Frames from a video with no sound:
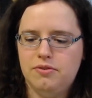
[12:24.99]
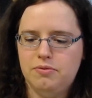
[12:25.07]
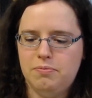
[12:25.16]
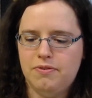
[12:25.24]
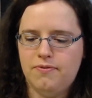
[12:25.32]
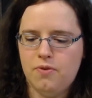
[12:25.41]

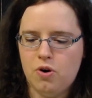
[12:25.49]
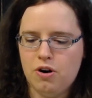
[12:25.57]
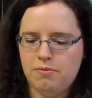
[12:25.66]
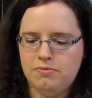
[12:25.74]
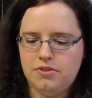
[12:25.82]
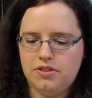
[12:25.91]

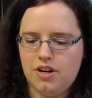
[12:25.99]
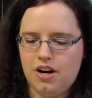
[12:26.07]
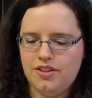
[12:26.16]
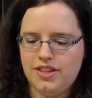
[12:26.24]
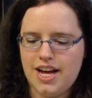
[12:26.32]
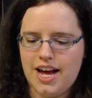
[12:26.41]
performed
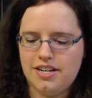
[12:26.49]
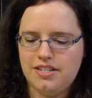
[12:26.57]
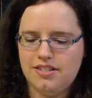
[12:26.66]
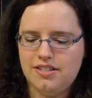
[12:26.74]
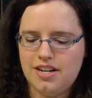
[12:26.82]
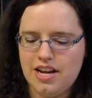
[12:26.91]
on that
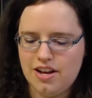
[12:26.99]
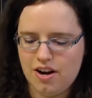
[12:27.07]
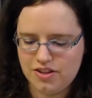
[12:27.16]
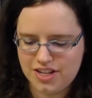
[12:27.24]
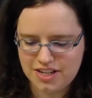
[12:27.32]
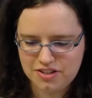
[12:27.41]

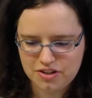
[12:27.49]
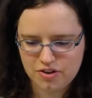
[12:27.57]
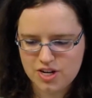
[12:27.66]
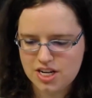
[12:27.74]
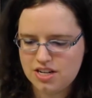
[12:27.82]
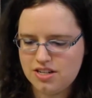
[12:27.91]

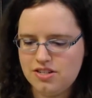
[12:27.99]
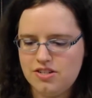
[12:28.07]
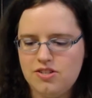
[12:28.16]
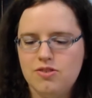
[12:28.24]
screen,